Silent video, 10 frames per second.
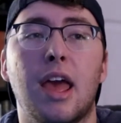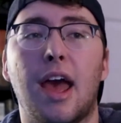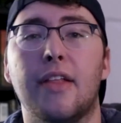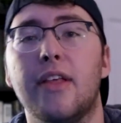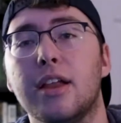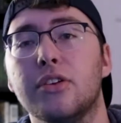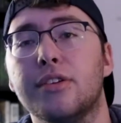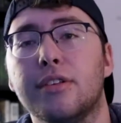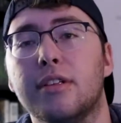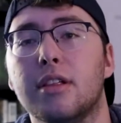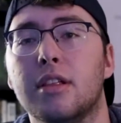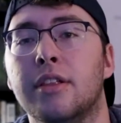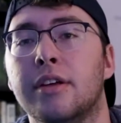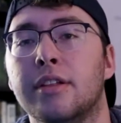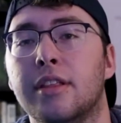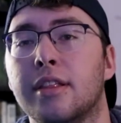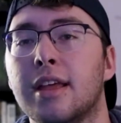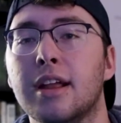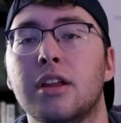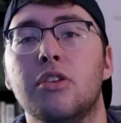And that just, the
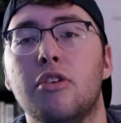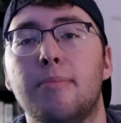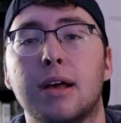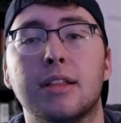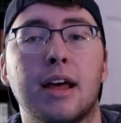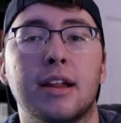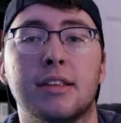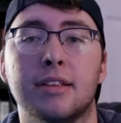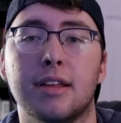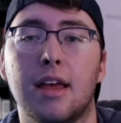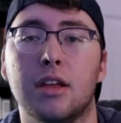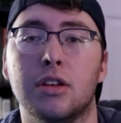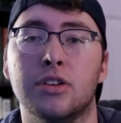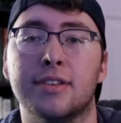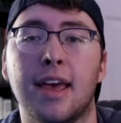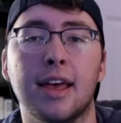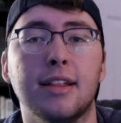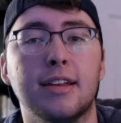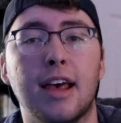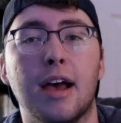thing to do about that is just take
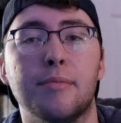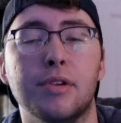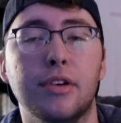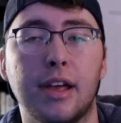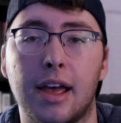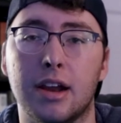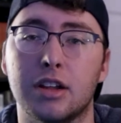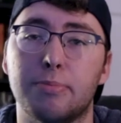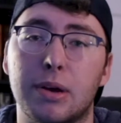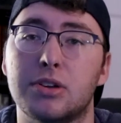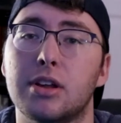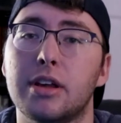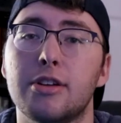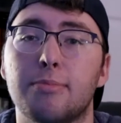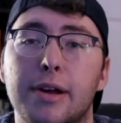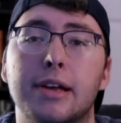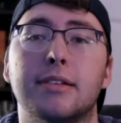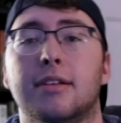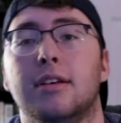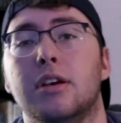the time when you can, especially in your breaks,
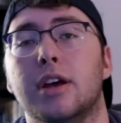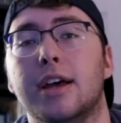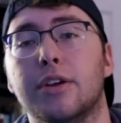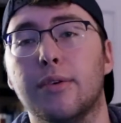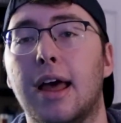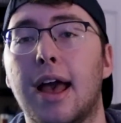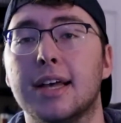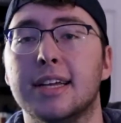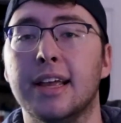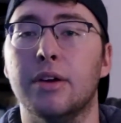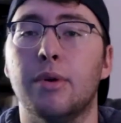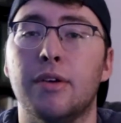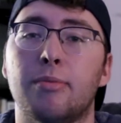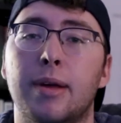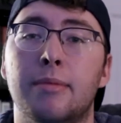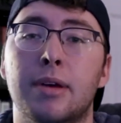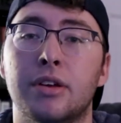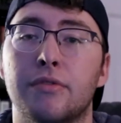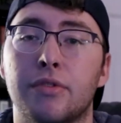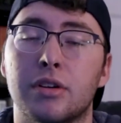to relax and get away from
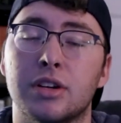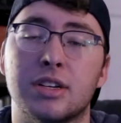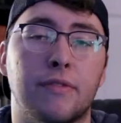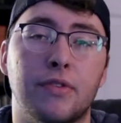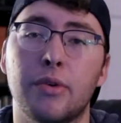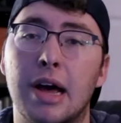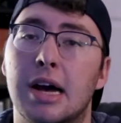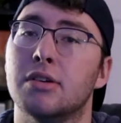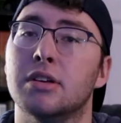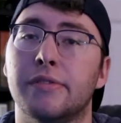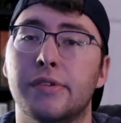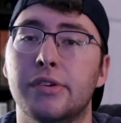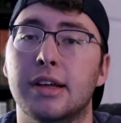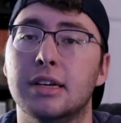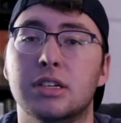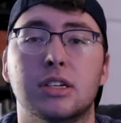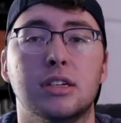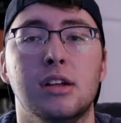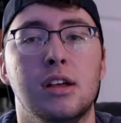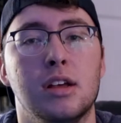animation for just a few hours, a few days.
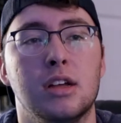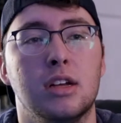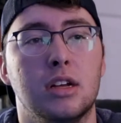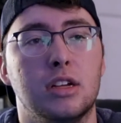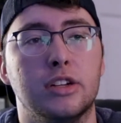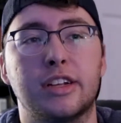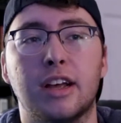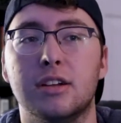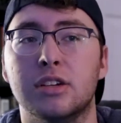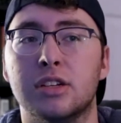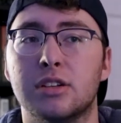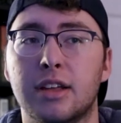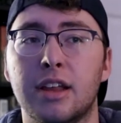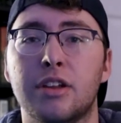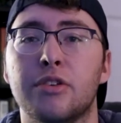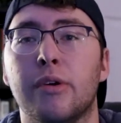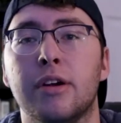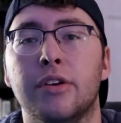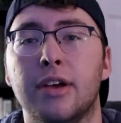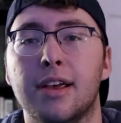Just get to where
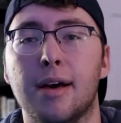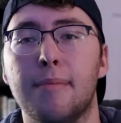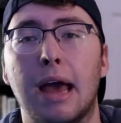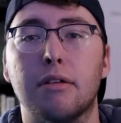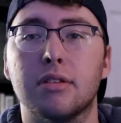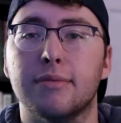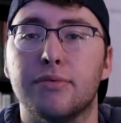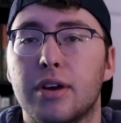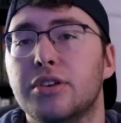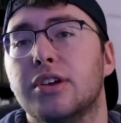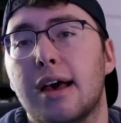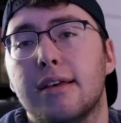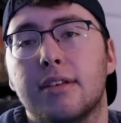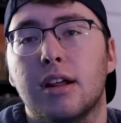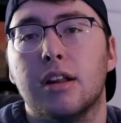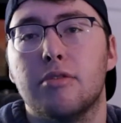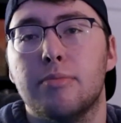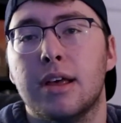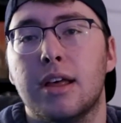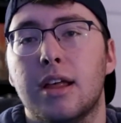you can come back with some fresh eyes in a little
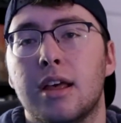bit